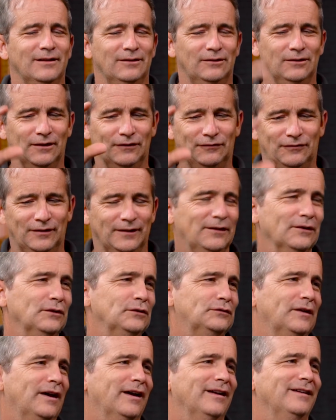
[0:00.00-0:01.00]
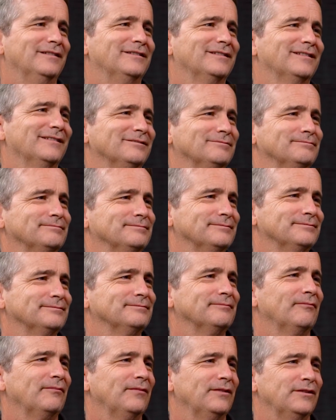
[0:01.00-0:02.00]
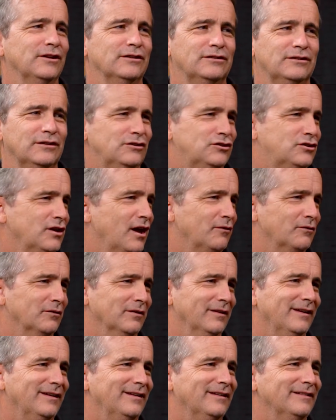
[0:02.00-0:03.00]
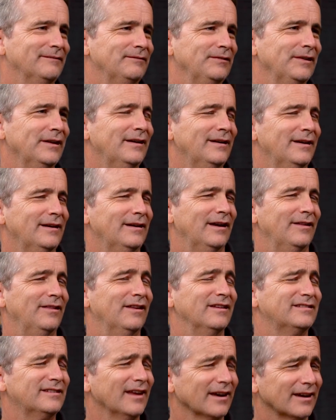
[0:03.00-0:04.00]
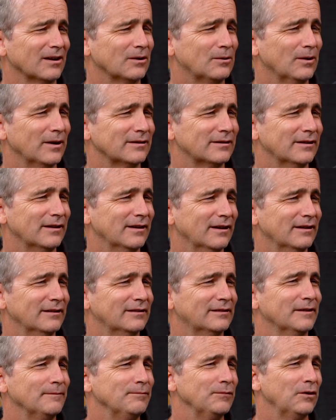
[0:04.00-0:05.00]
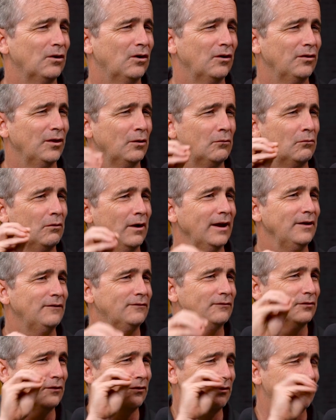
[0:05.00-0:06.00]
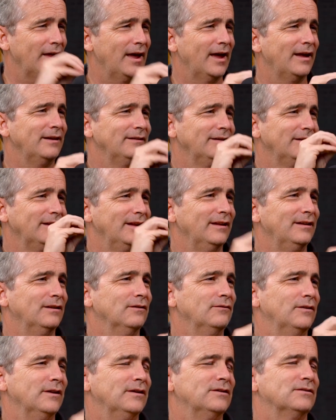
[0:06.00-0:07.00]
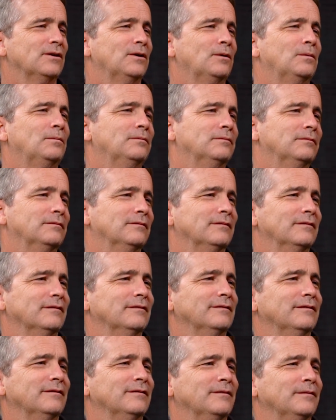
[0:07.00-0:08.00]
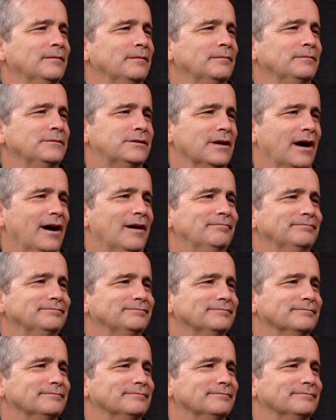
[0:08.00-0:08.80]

do they fit those values? Just generally. And the second question is, are they right for that individual job?